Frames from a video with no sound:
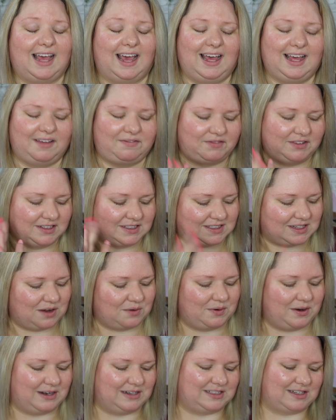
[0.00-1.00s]
I feel so
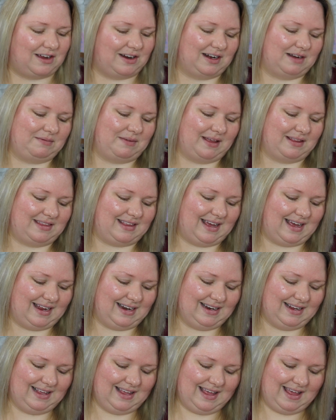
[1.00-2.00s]
weird talking about
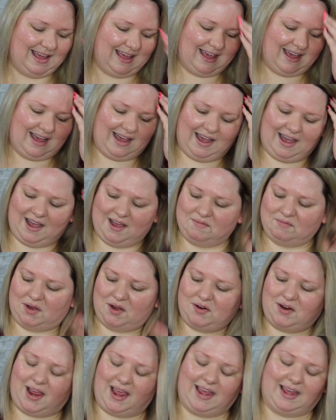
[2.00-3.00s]
that. But
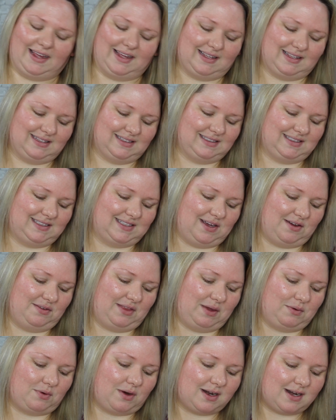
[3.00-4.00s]
okay, so
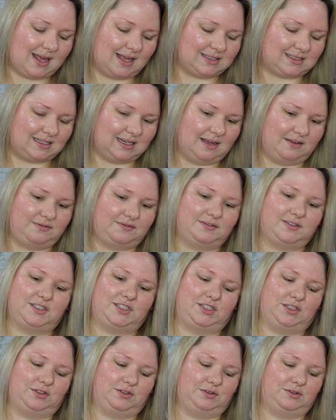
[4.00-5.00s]
they were nice enough
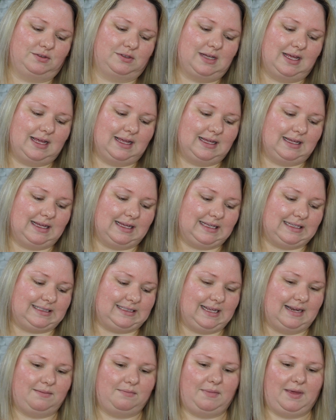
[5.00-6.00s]
to
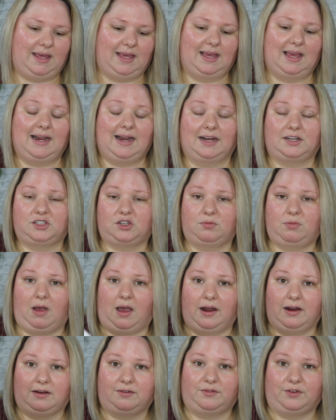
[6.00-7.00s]
send me an extra
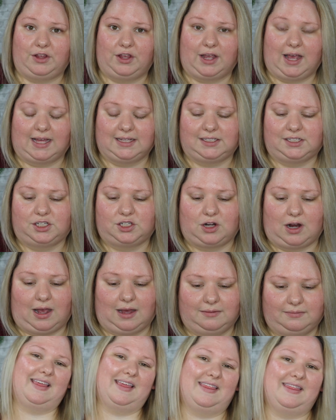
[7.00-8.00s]
product for you guys to
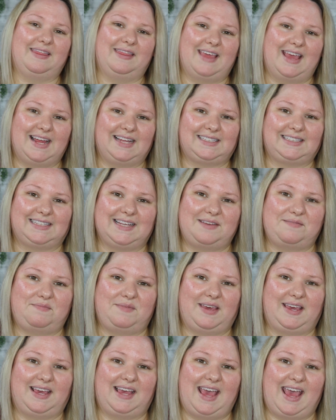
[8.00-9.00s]
try. They sent
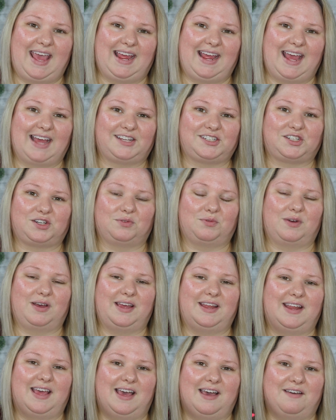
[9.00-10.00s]
me an extra
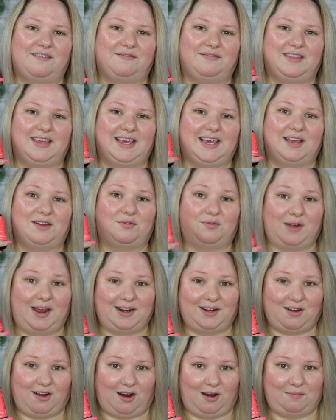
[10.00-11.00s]
one of the
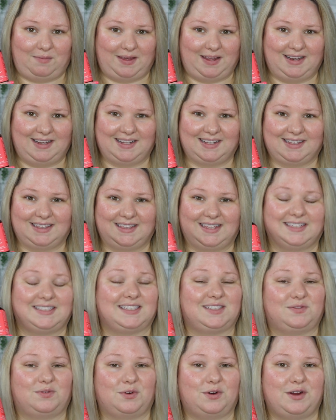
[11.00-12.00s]
red carpet. This
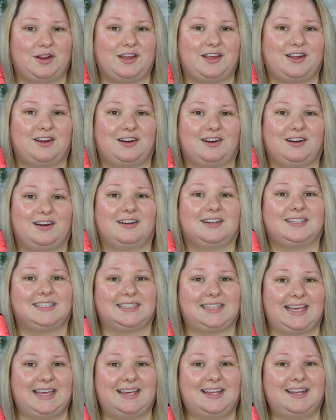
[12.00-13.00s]
is for your
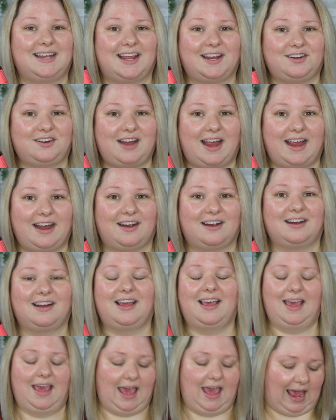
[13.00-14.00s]
skin and your hair.
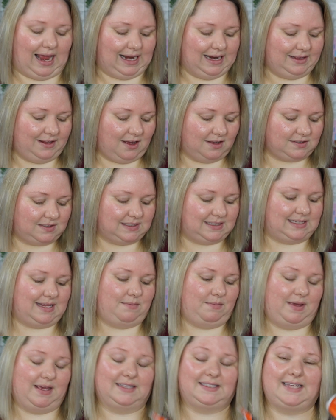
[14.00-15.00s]
And they also
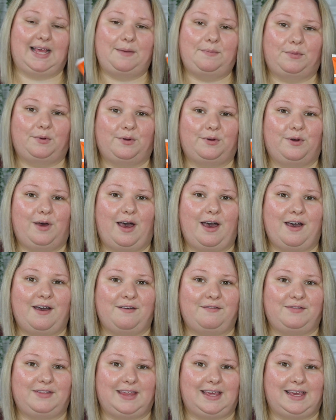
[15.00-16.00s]
sent me a sample
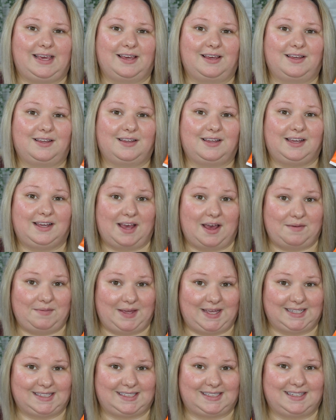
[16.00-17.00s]
of the
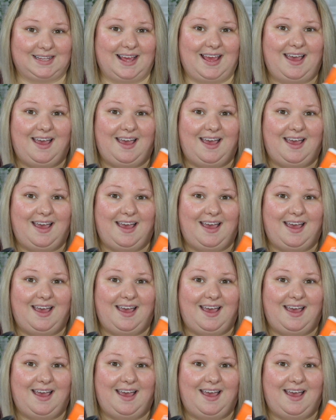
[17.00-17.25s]
gummies.